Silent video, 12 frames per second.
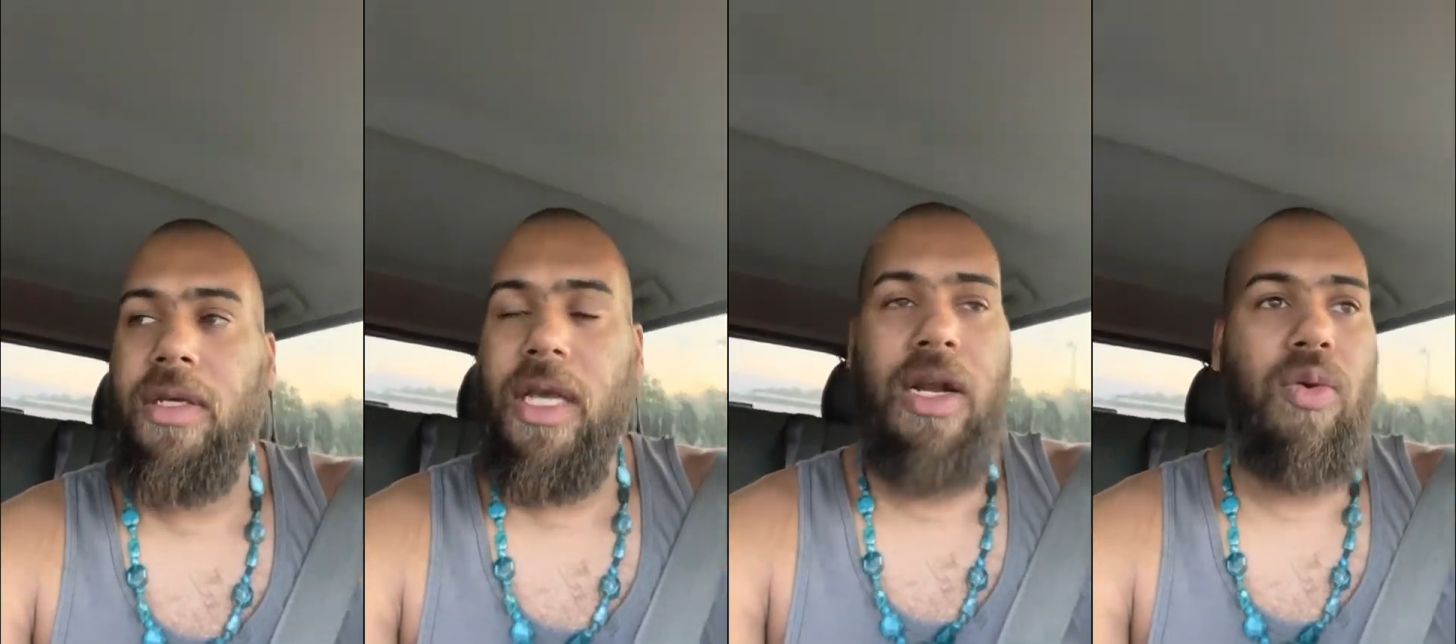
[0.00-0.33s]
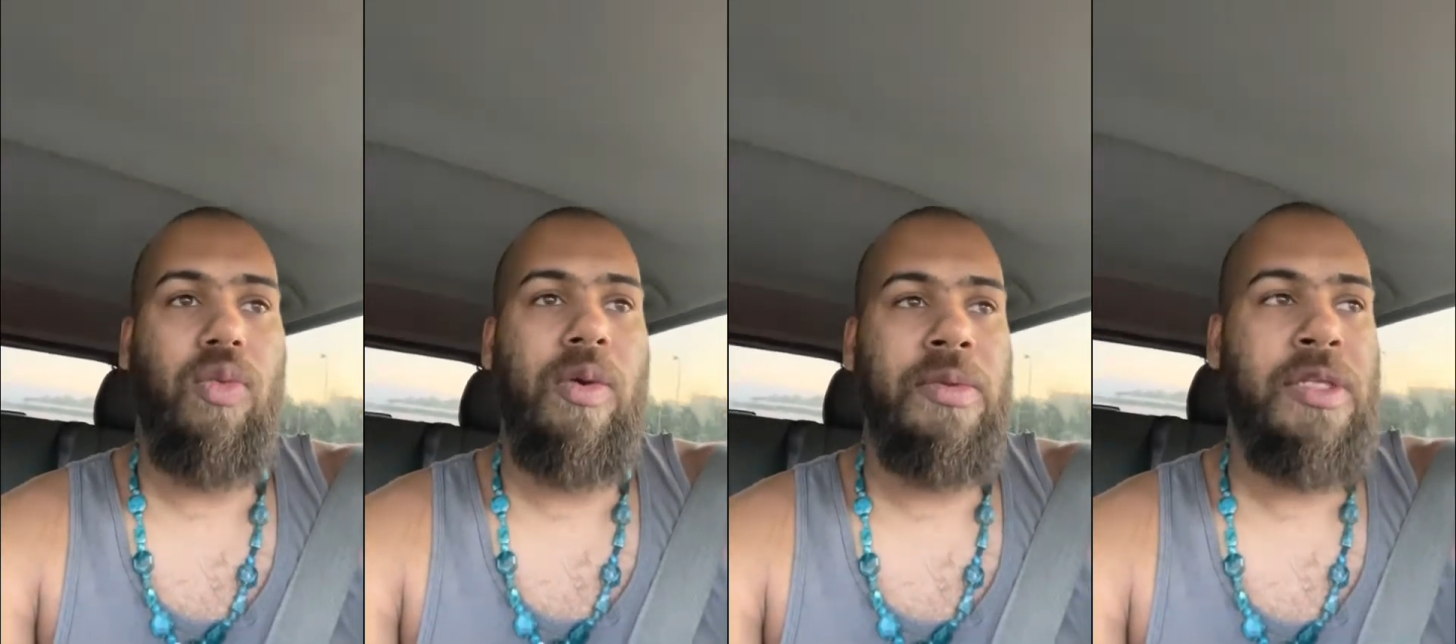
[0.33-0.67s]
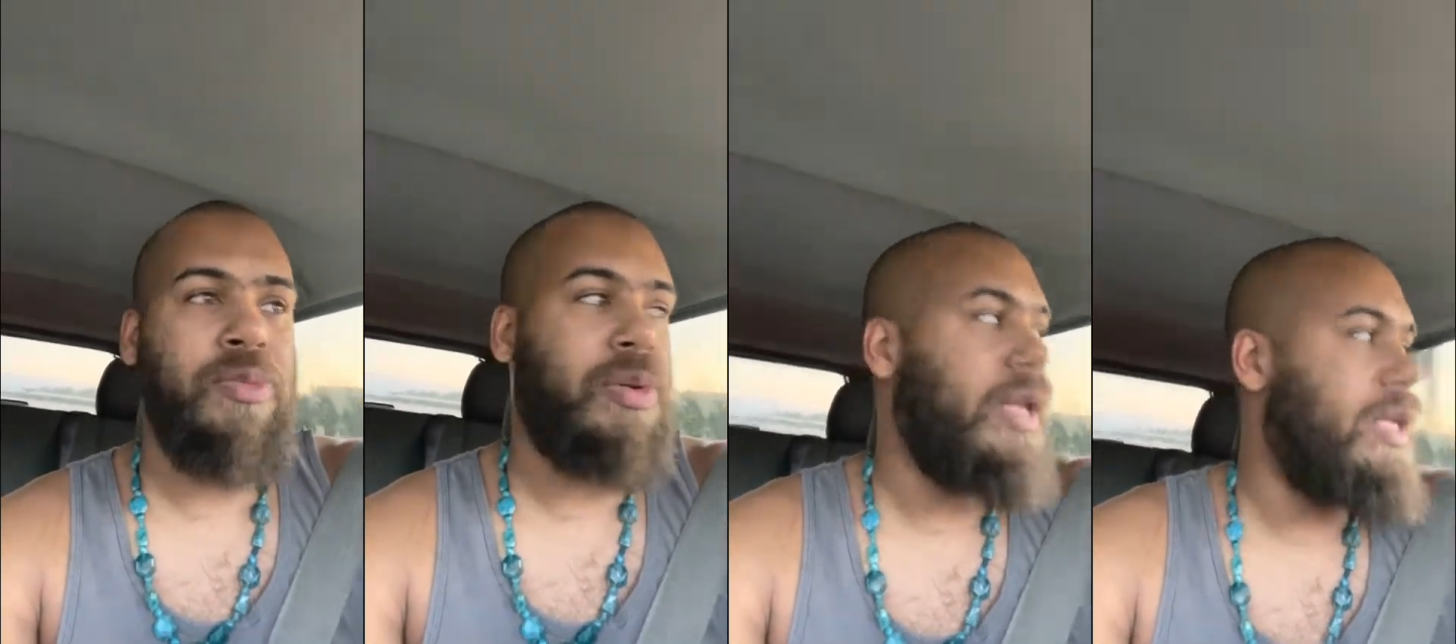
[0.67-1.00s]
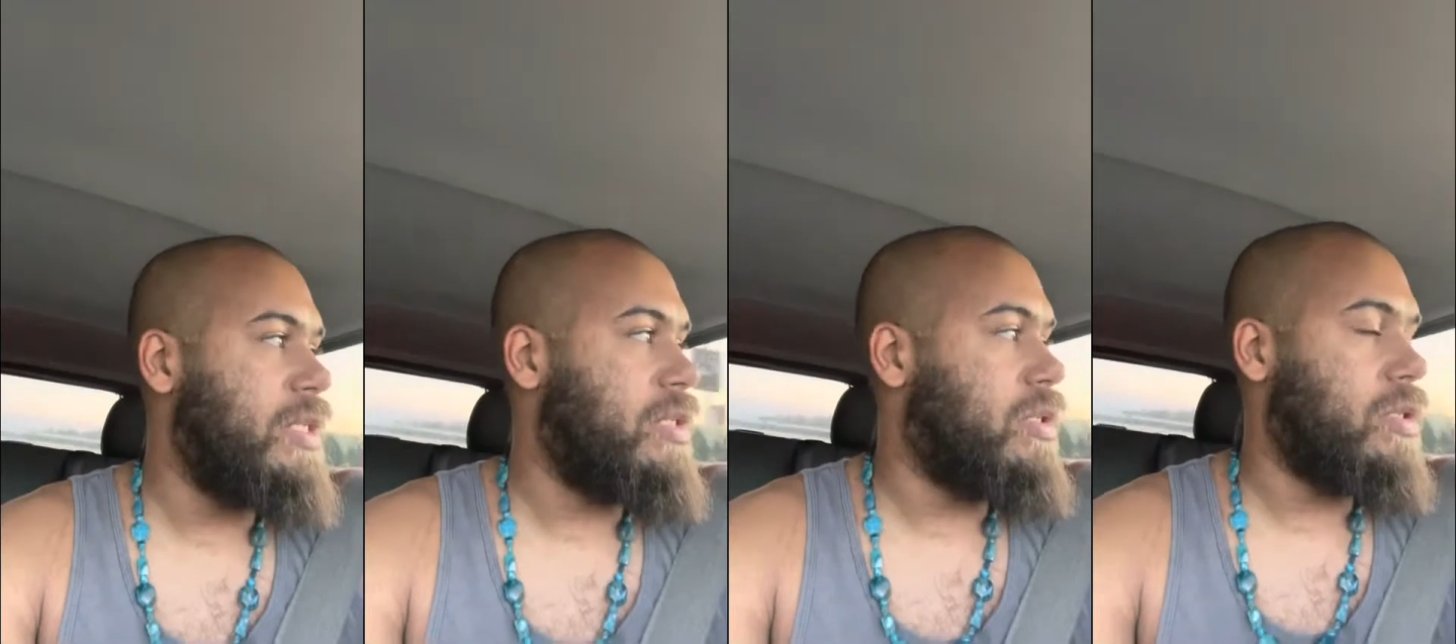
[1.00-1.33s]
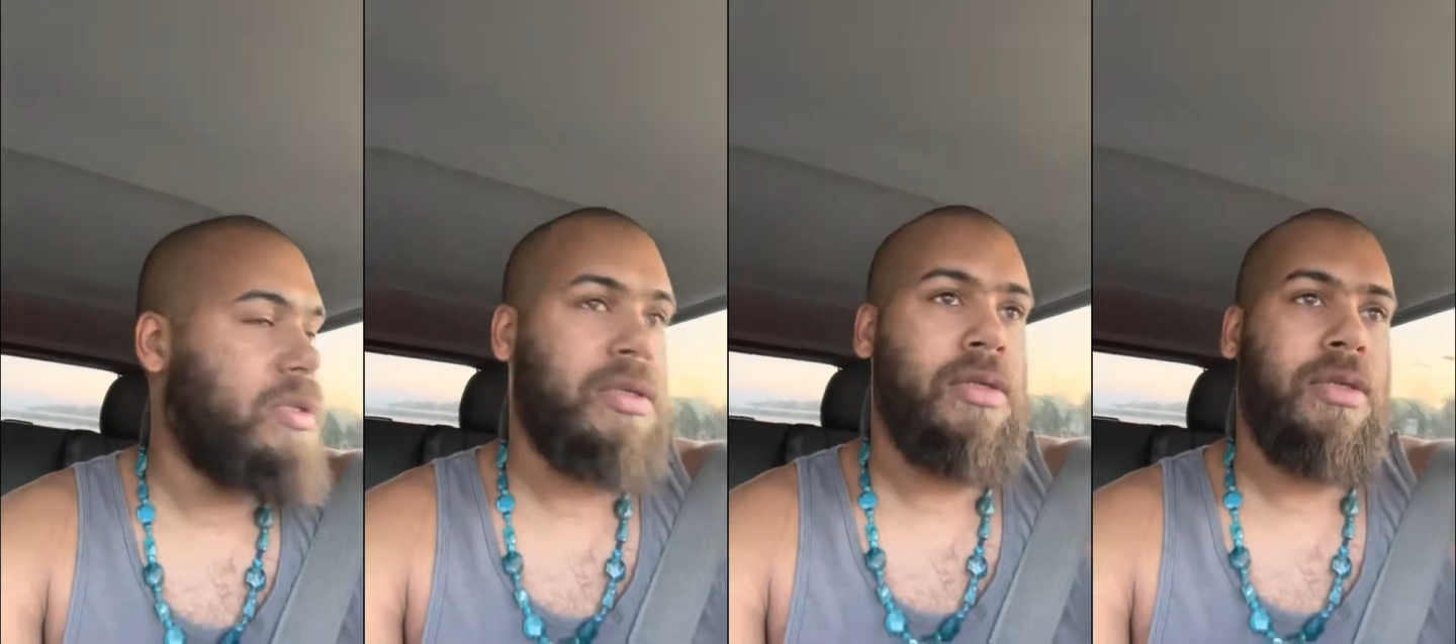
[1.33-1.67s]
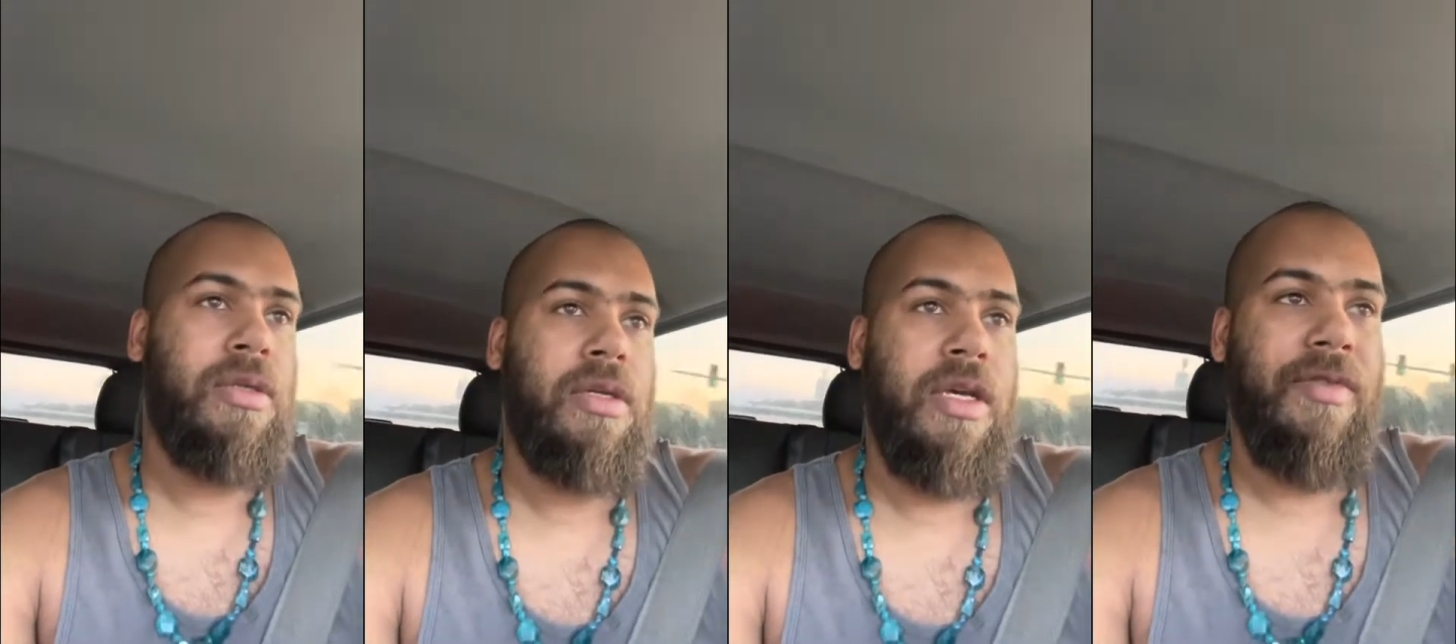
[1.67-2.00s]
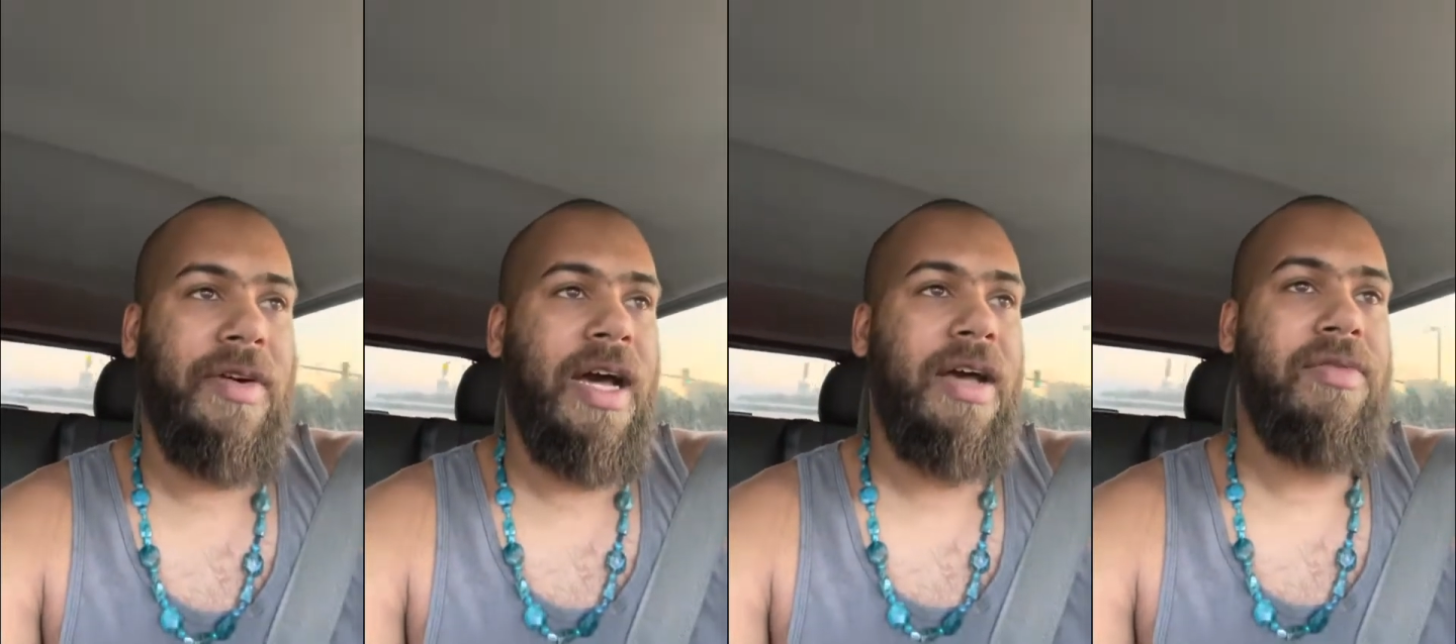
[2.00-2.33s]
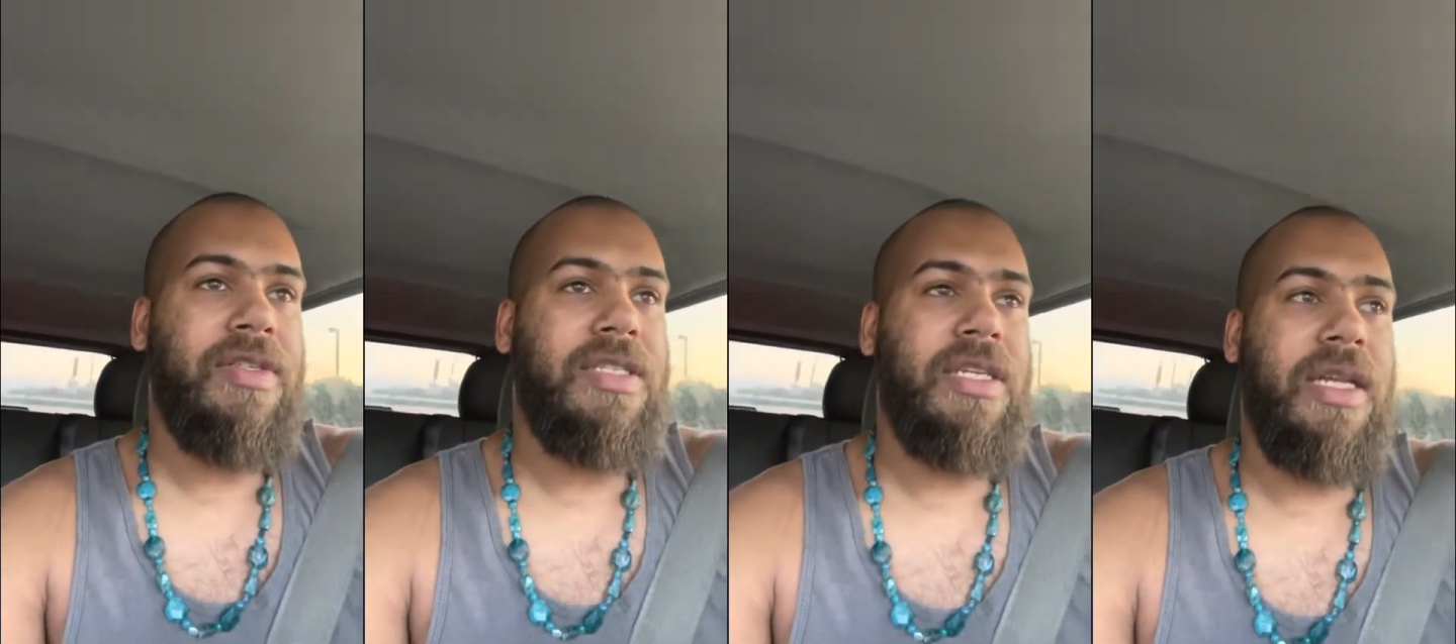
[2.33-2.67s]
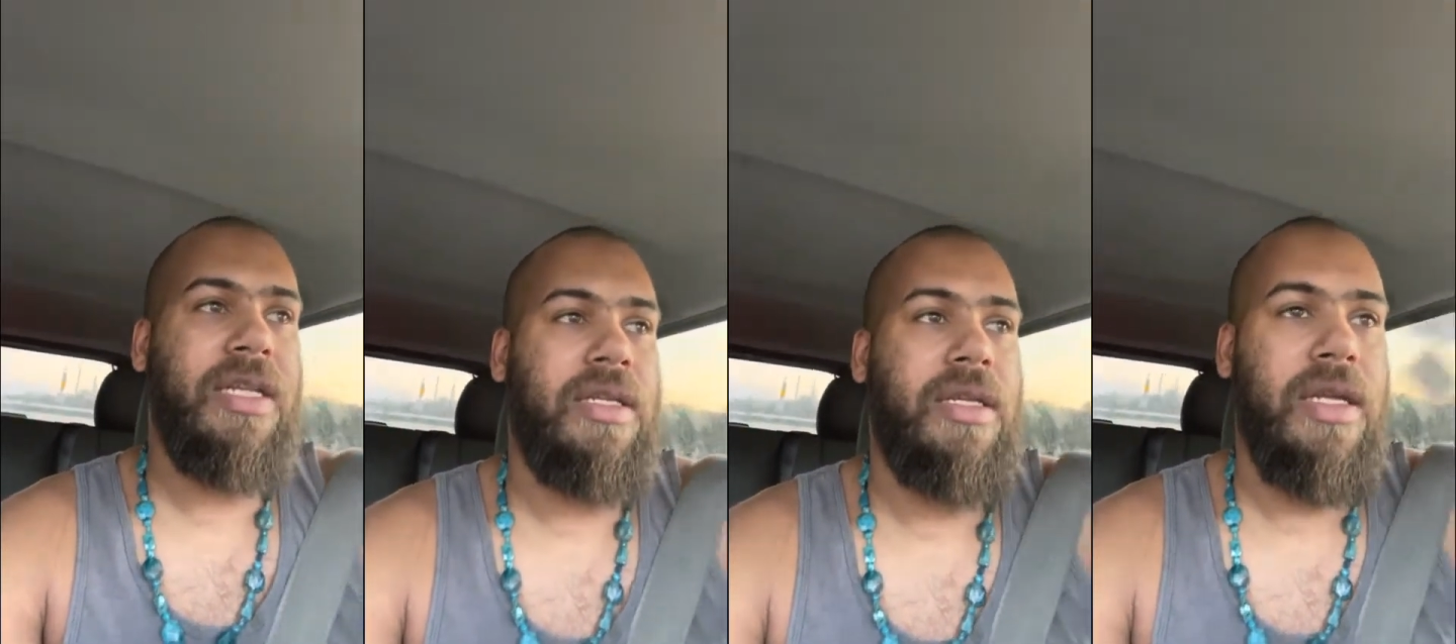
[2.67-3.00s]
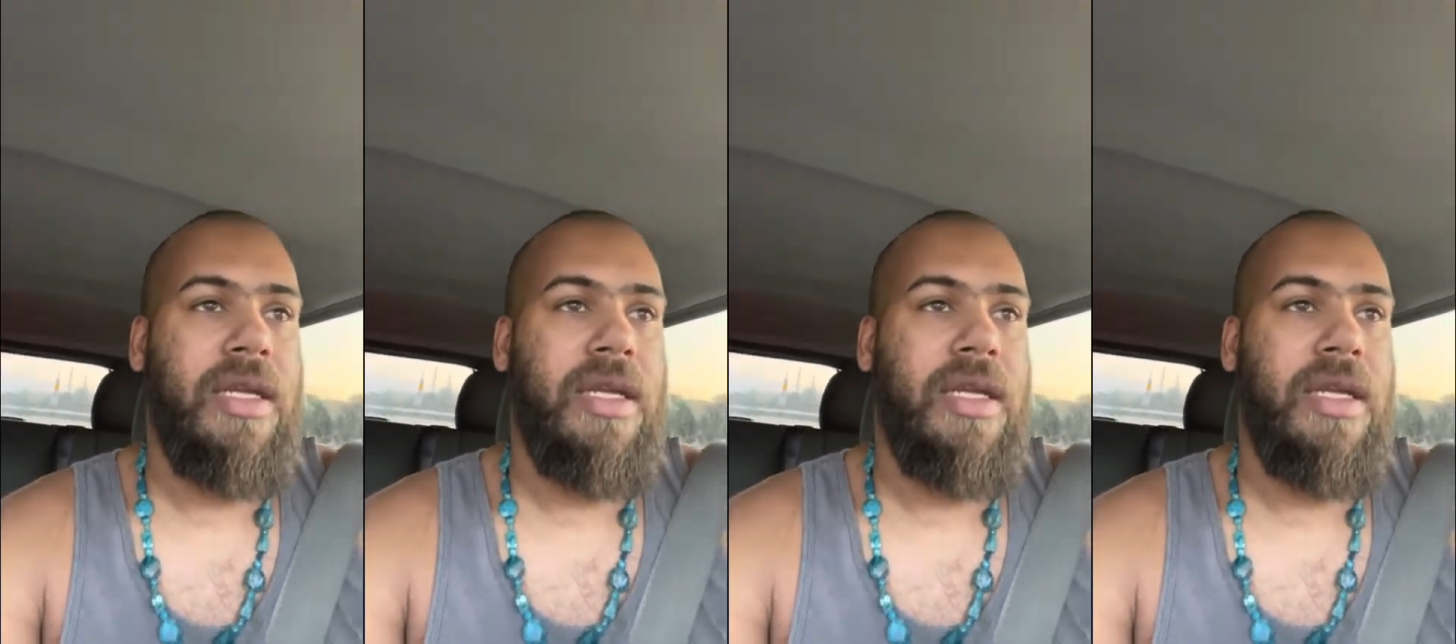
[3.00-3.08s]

In a woman's place, I haven't said it,